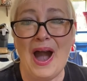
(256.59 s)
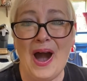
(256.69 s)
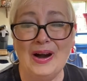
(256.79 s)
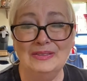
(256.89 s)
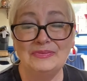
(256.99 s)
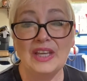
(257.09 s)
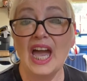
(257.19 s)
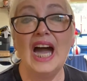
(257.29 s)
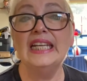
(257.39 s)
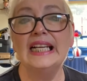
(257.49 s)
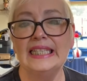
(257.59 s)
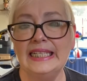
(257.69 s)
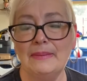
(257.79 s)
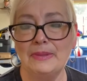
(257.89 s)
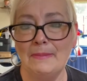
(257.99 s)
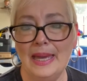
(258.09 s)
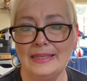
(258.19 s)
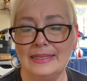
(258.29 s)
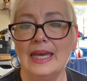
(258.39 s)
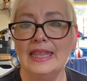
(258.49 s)
Oh, I didn't clean up the
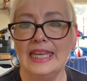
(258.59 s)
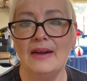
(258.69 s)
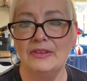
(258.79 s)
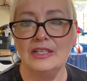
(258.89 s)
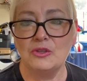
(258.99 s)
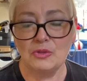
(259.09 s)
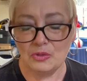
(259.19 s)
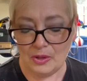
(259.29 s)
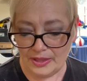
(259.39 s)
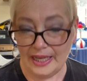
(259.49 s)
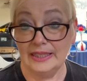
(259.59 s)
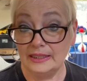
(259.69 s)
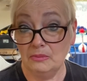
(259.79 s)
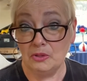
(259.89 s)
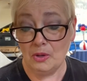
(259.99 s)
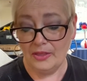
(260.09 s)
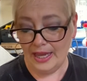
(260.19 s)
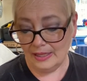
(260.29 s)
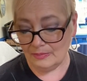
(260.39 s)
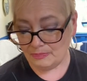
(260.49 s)
mess. The evidence was all there. It was all
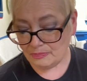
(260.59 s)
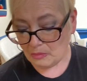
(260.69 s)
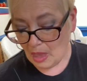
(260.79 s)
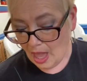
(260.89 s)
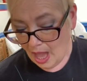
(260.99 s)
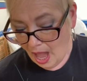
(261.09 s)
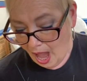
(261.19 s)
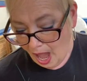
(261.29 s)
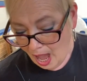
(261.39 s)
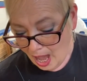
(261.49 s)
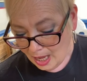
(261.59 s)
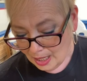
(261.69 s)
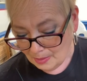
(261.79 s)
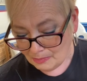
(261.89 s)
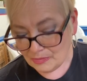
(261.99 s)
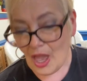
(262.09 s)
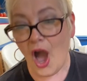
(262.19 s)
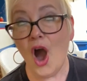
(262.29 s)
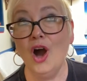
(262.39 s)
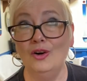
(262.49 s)
there. Um,
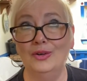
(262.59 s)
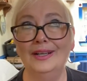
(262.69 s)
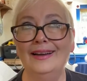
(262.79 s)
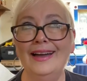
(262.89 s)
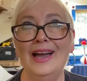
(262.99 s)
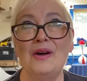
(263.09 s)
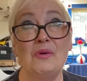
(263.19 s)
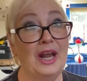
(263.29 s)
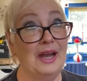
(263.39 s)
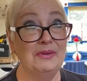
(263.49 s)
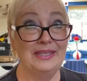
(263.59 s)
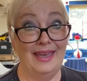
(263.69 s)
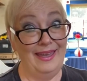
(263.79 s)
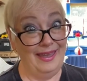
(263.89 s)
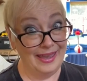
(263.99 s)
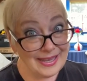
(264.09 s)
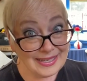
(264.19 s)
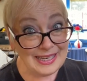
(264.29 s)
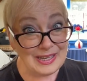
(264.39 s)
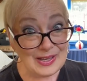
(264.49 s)
oh, when I was
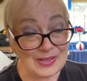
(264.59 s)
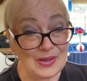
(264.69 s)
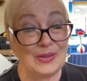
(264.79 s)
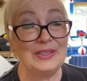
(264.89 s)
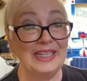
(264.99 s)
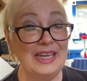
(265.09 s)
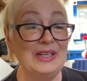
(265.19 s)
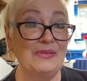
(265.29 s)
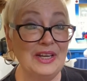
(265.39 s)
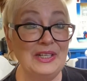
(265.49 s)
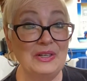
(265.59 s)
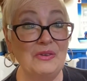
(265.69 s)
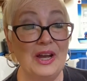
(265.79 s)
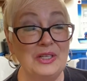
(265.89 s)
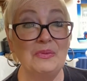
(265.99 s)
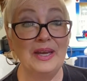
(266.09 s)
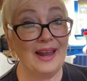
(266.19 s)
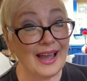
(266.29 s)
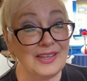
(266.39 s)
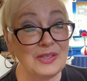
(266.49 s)
18 years old and getting ready to graduate
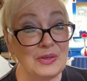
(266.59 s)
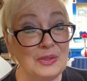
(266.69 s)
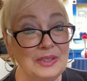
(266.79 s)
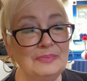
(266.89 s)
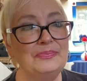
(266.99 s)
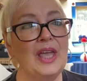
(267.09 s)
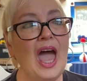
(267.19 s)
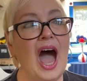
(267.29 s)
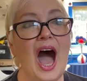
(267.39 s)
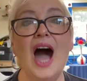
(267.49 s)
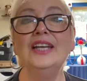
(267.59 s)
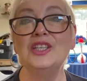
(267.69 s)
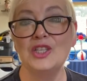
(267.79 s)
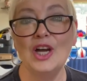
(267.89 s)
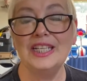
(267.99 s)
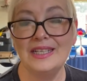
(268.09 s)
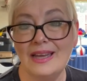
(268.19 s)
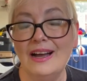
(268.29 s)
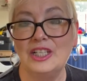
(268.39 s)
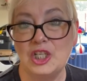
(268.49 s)
high school, I decided to
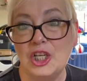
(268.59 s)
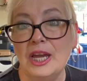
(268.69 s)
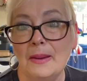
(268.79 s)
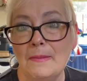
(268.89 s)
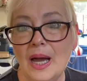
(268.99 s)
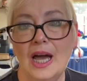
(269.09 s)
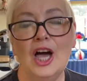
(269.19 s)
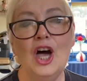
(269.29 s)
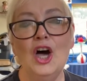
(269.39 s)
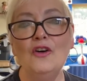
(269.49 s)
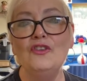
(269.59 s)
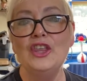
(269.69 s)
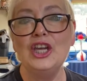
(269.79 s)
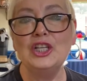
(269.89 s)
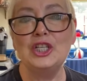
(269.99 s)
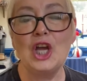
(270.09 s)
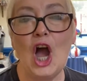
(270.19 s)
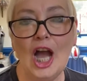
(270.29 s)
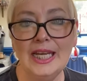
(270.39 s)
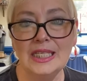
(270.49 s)
cut gym for the
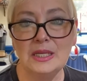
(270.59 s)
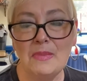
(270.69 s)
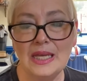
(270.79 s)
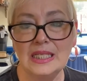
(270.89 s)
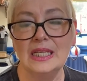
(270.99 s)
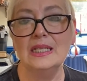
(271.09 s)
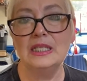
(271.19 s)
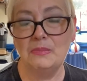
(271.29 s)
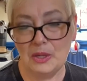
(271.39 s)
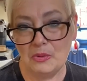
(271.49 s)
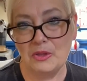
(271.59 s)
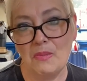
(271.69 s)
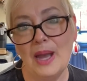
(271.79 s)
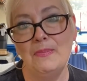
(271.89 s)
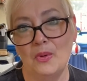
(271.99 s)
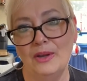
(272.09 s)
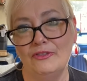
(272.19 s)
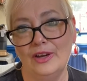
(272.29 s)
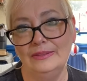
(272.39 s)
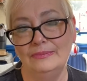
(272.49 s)
entire semester to be with my
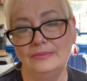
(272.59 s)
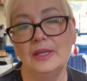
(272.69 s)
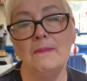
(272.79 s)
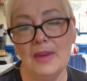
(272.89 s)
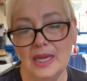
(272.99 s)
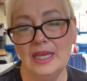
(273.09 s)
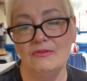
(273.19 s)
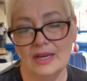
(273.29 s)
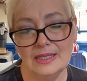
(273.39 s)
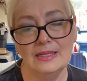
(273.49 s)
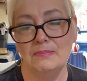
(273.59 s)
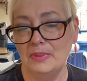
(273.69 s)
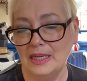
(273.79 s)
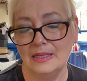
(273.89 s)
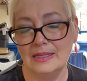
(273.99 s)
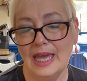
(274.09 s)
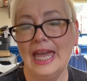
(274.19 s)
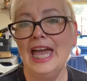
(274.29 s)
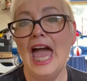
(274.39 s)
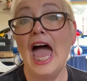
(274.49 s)
boyfriend. May he rest in peace.
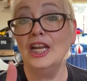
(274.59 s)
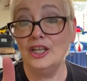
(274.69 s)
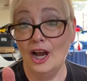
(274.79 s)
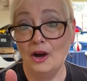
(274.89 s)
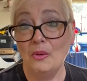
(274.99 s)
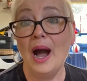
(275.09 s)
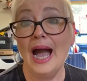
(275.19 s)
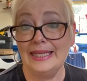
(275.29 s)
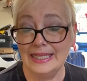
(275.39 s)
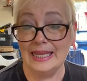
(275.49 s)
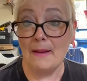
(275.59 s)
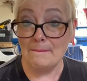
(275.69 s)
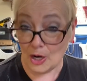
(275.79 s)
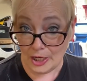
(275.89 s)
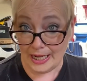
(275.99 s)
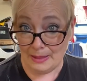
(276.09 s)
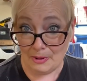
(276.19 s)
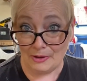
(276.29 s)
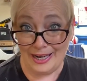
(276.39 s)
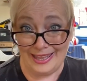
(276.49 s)
And no, I did not murder him
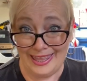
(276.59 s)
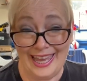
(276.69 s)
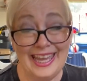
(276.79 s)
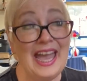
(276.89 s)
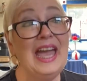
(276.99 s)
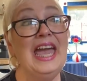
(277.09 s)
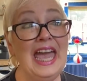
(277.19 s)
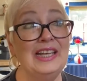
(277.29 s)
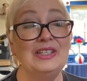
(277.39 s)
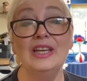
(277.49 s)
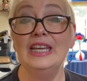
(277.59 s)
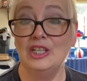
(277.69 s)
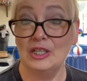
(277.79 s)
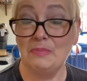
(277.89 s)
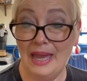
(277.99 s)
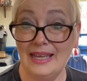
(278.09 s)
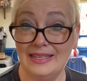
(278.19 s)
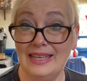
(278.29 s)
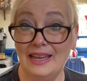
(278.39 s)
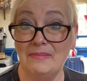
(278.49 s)
or anything. It's, he just
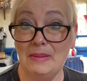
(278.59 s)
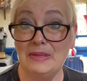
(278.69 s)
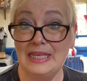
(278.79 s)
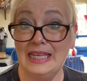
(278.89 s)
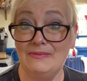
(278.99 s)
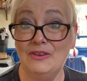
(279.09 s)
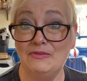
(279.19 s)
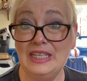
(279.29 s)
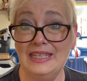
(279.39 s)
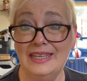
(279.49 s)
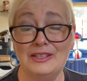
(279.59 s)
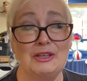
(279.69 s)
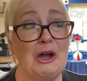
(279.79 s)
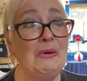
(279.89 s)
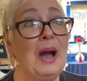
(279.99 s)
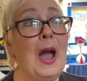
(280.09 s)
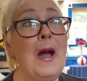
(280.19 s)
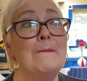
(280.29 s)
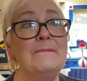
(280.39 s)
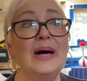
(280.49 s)
passed not maybe 10, 15 years ago.
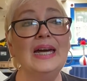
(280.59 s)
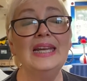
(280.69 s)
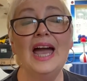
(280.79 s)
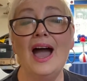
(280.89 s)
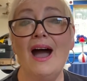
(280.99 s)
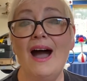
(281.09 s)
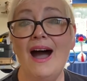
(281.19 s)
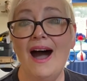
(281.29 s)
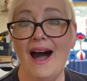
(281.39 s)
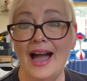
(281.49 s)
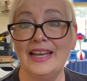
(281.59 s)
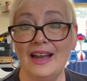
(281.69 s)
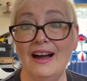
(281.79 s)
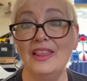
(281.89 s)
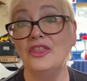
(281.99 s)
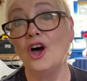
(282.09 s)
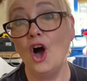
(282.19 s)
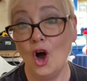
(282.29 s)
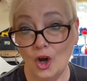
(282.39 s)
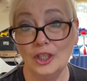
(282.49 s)
But I cut the
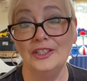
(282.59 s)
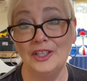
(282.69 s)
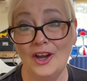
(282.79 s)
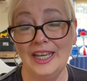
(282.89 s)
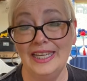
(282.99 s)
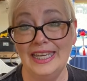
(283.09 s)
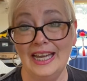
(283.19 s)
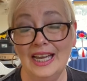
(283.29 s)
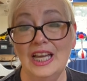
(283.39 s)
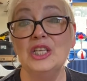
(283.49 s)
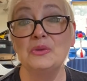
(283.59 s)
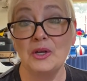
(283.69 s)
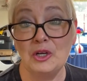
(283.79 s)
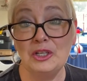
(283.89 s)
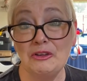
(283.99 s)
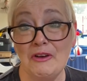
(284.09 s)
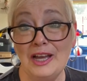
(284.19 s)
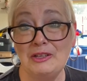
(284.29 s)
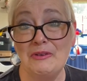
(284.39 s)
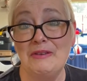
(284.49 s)
whole entire year, so I couldn't
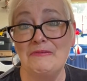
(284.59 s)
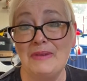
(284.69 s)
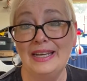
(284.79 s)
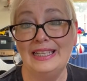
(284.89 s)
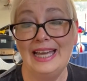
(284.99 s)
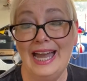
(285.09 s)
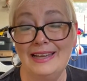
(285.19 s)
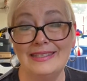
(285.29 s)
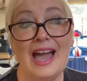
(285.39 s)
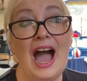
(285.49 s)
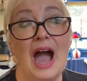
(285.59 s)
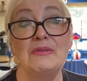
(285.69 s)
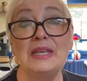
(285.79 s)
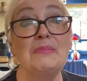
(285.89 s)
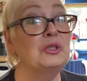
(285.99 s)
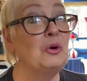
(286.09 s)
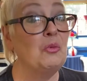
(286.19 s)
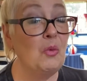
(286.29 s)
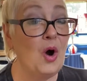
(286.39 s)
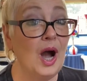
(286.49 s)
graduate with my class. I was able to
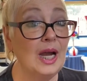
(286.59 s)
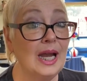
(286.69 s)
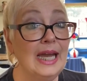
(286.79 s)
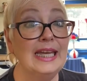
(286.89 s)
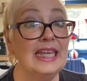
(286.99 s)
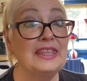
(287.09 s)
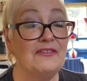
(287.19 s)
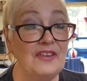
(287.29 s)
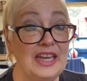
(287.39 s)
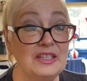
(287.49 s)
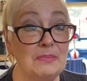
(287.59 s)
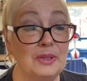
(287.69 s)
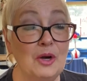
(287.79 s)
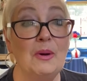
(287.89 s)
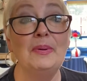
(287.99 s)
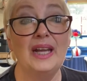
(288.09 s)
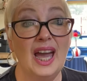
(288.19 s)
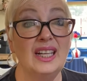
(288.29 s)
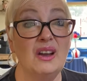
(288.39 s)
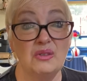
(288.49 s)
walk, get the fake diploma, but I
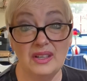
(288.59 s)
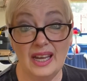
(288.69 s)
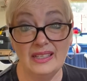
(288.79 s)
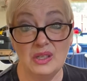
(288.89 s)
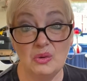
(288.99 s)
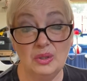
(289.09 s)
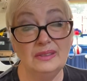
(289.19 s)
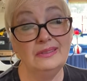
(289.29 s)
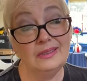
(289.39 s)
had to go to night school.